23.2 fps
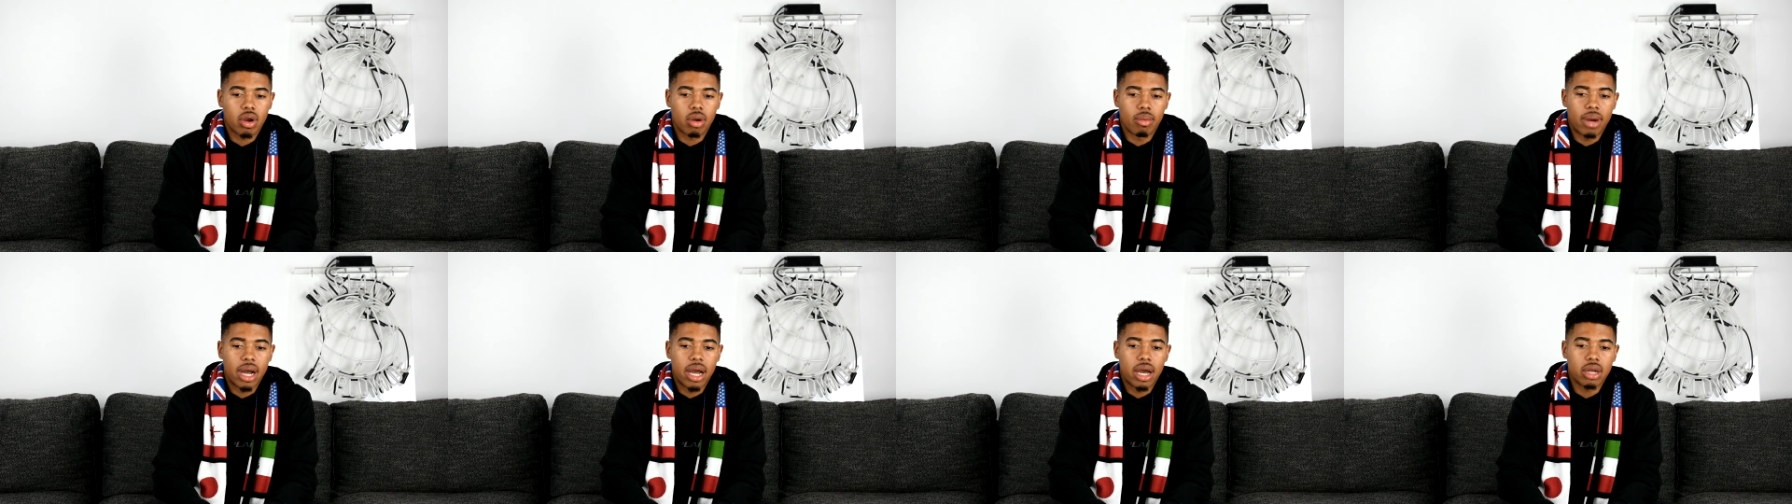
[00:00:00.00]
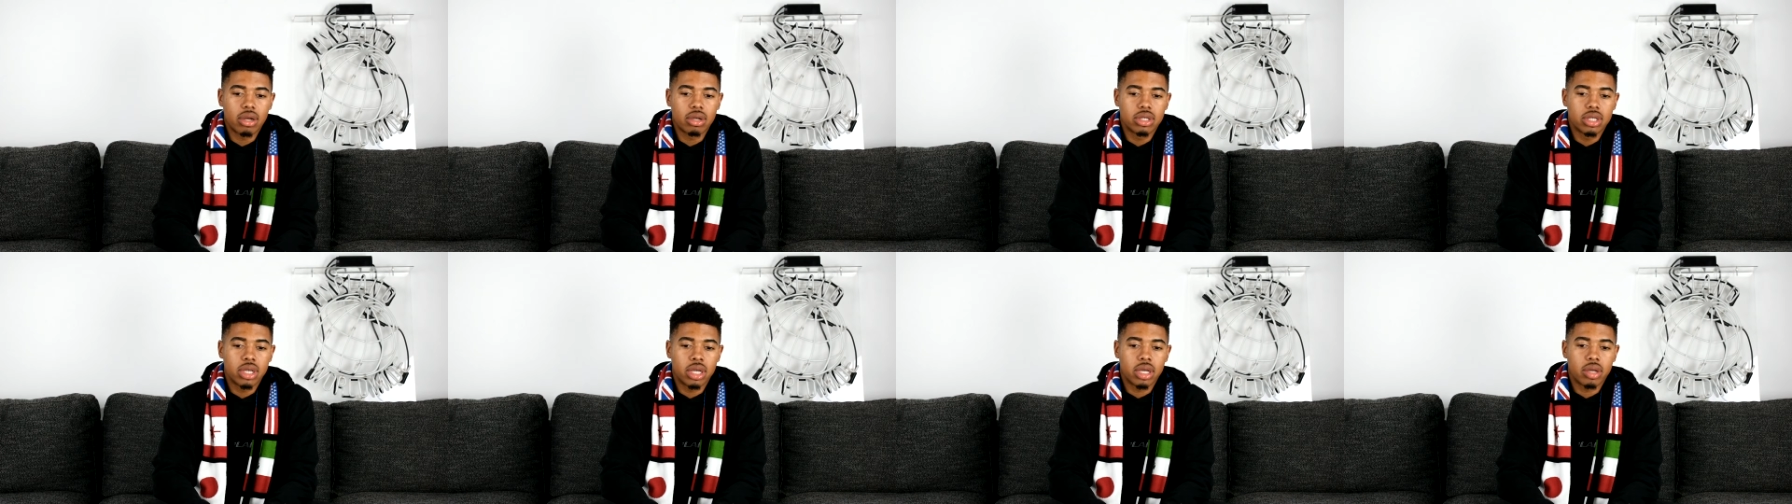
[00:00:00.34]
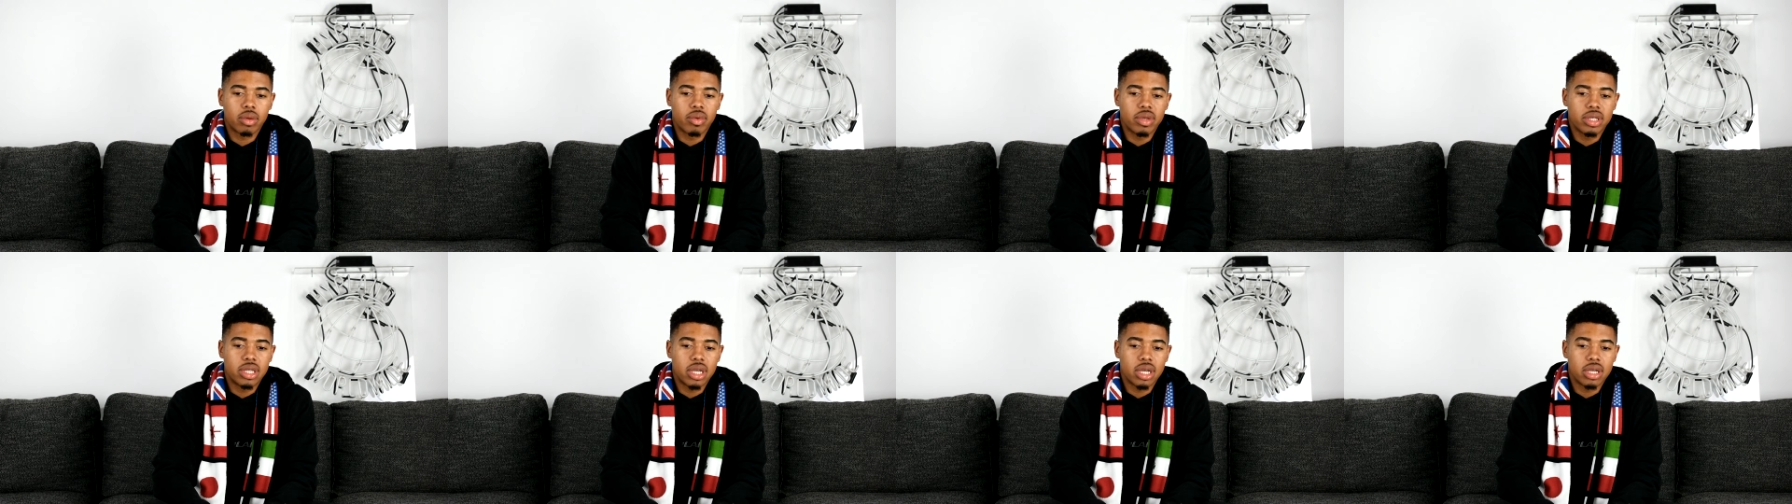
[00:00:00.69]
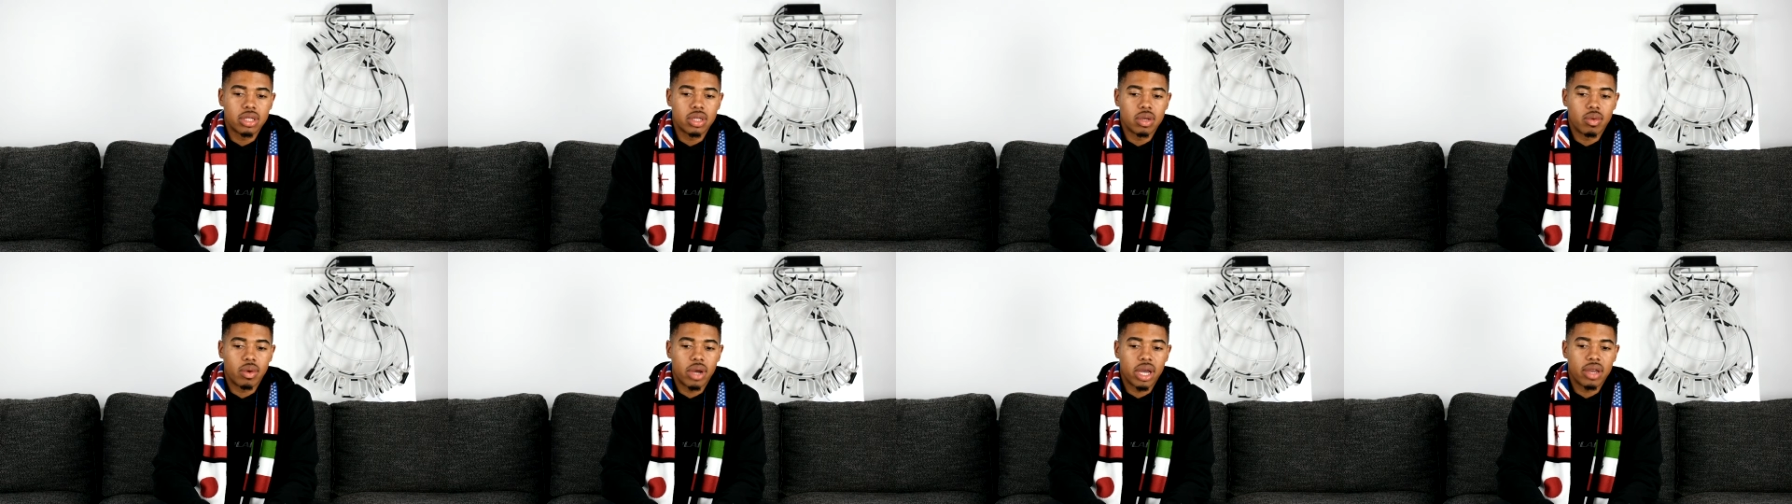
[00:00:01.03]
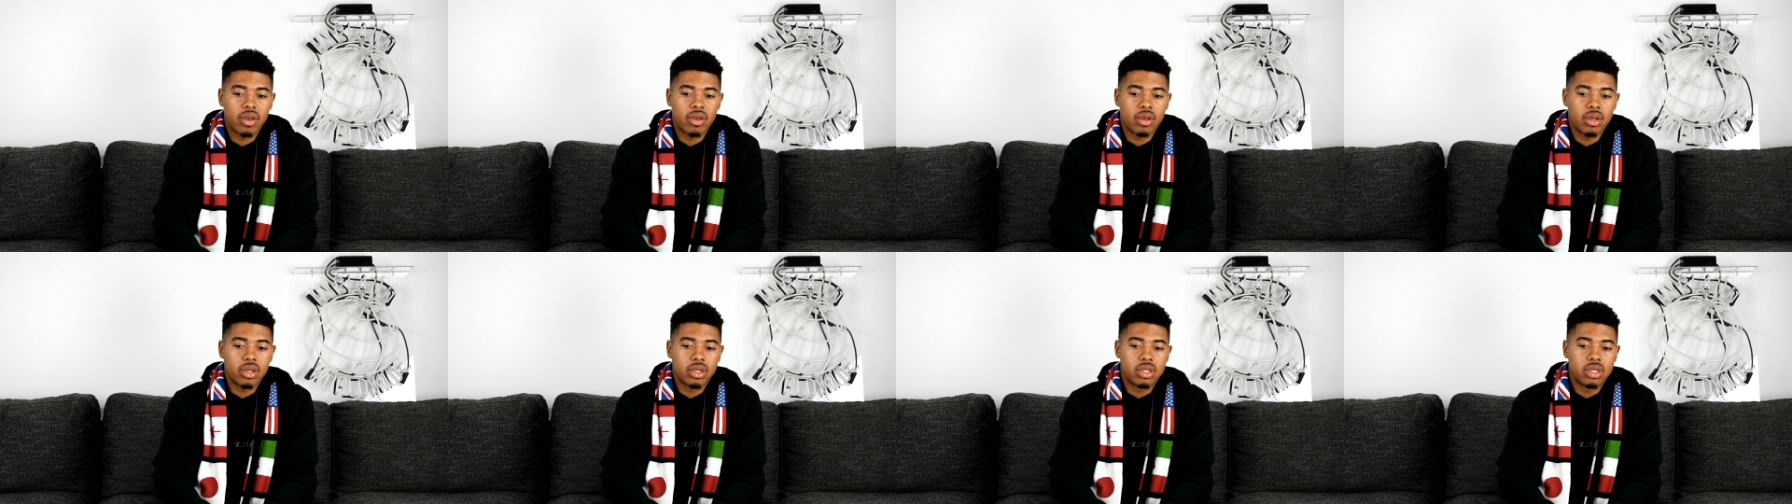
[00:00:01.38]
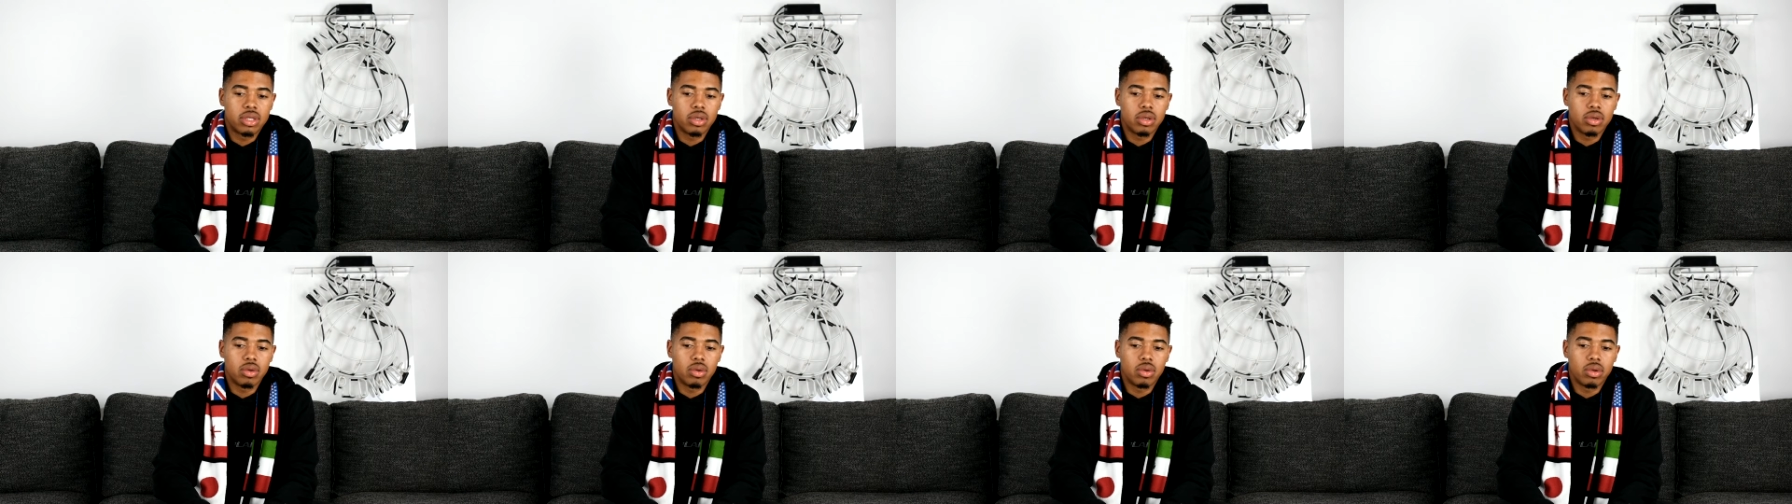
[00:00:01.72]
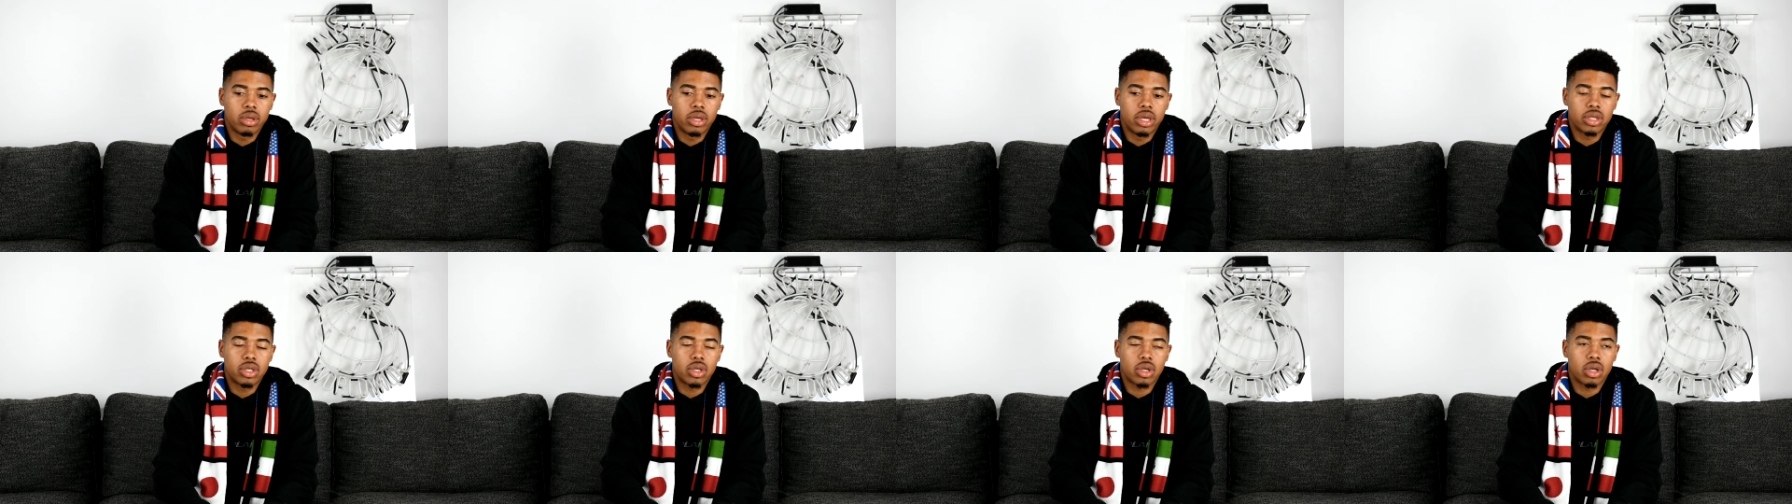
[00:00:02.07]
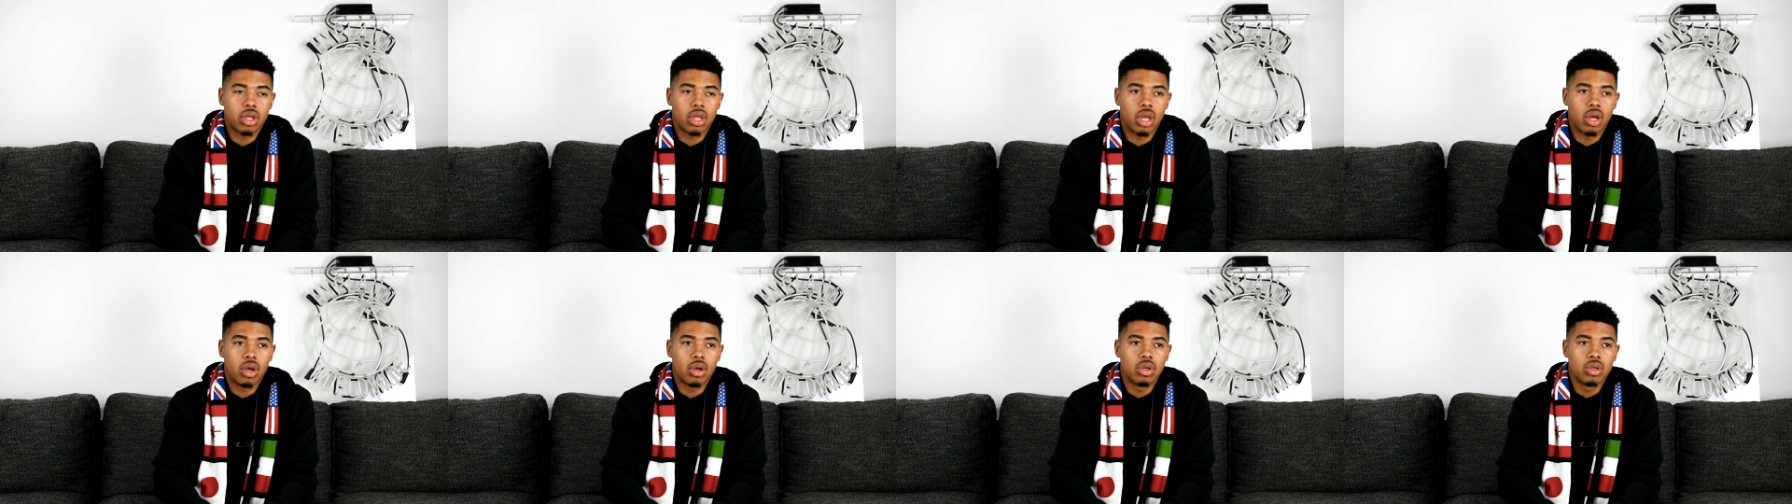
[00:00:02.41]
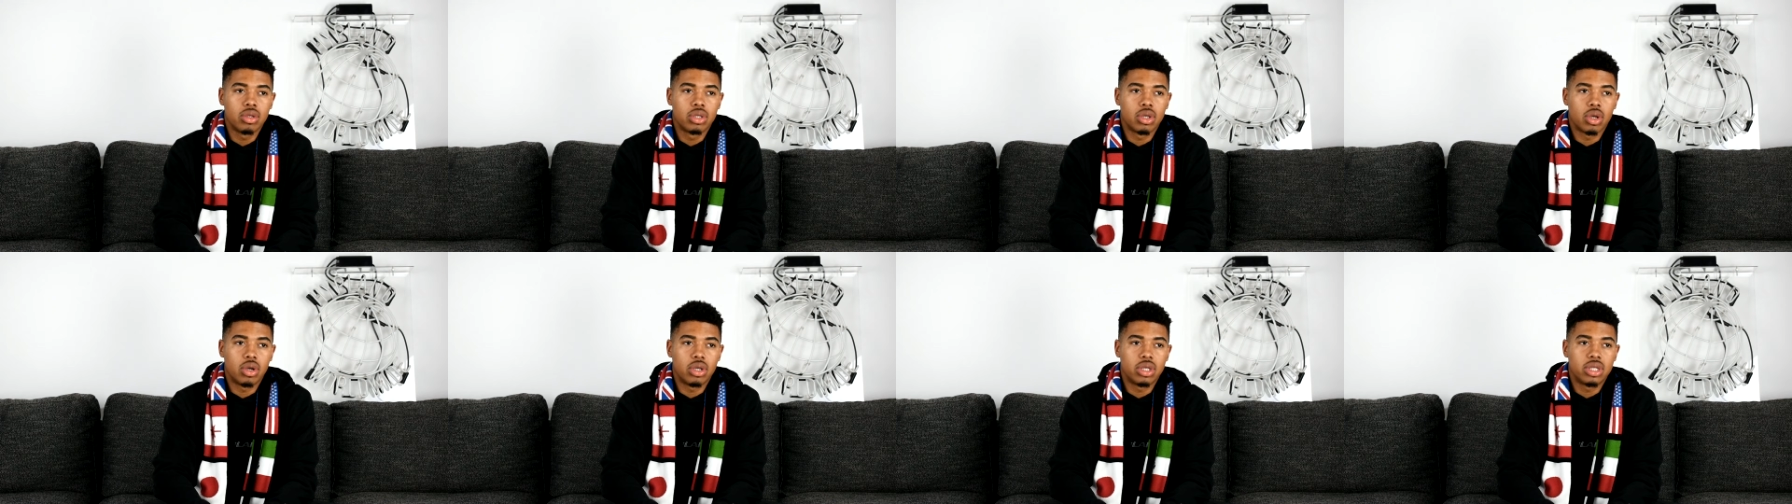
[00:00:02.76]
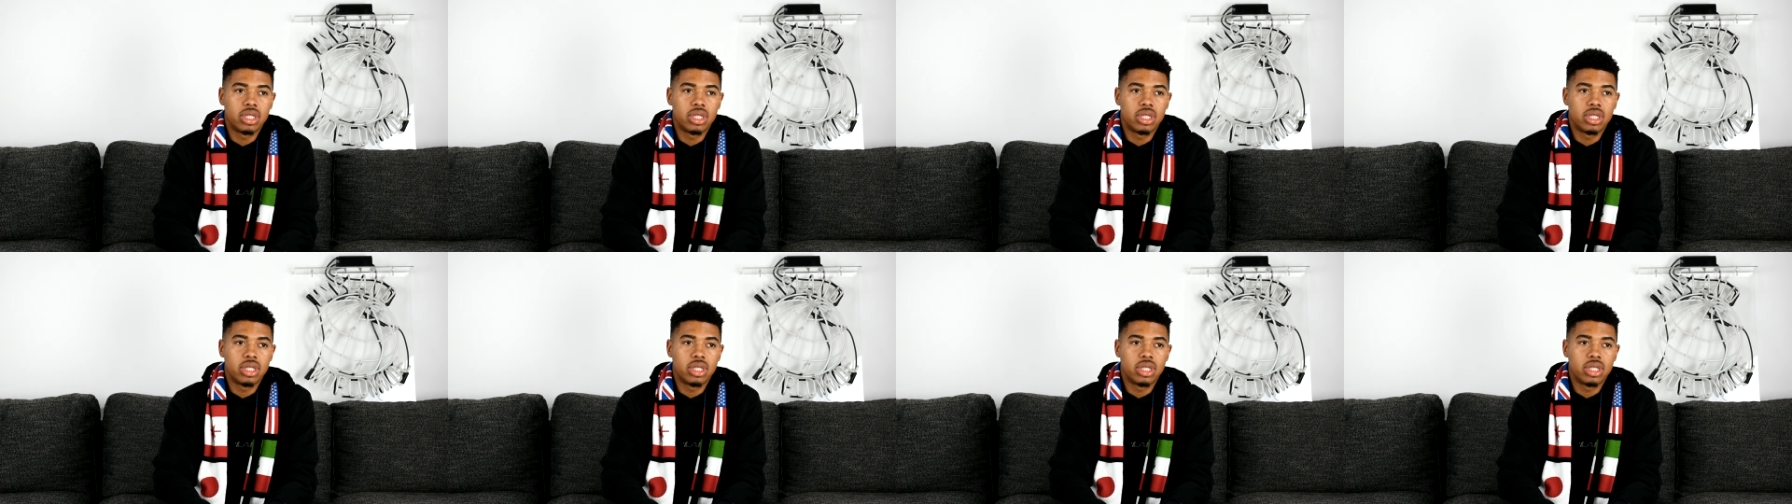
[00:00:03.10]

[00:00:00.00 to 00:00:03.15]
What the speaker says: or my understanding of retail is a way to get your clothes